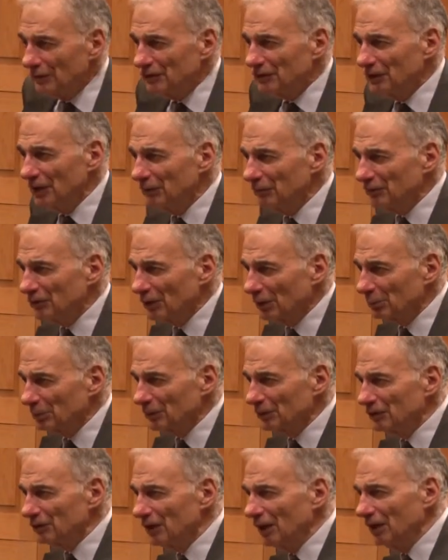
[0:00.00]
Steve
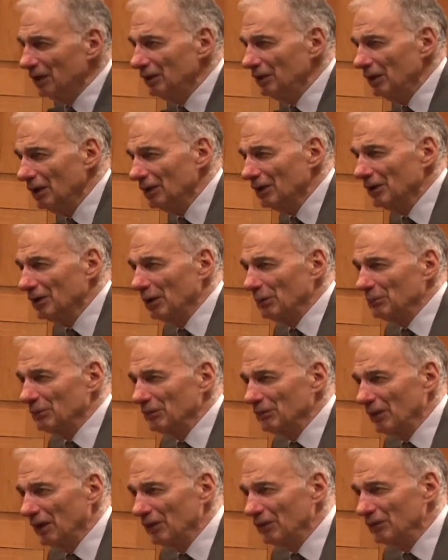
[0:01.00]
Silberstein, and a number
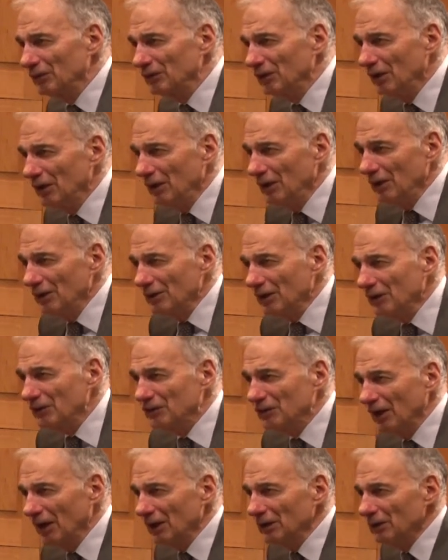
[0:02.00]
of others. They
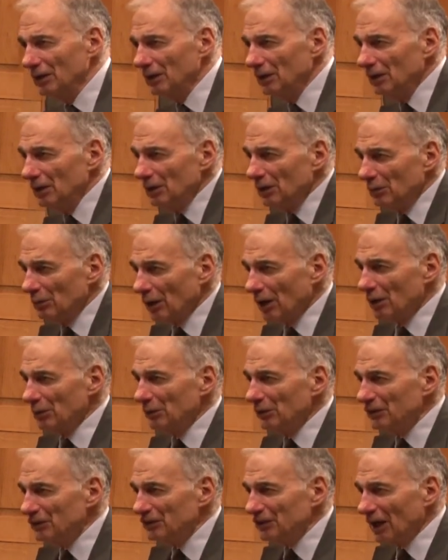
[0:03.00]
said, why don't
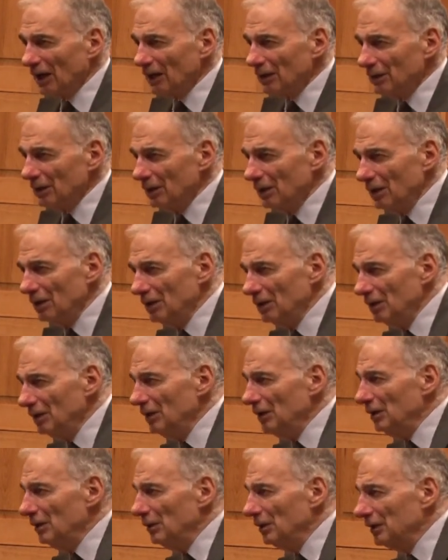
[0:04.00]
we start
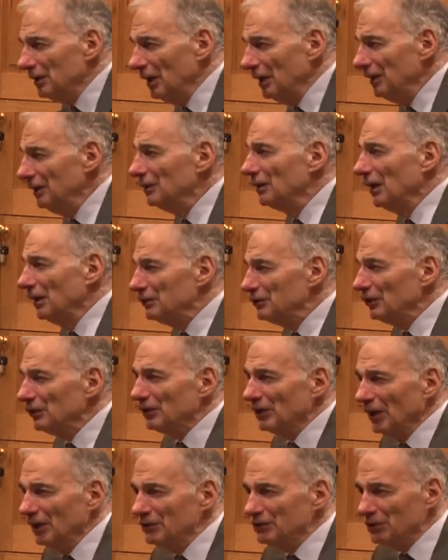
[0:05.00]
getting
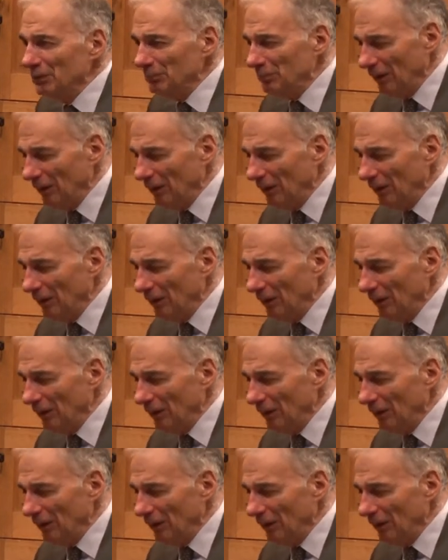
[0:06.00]
legislation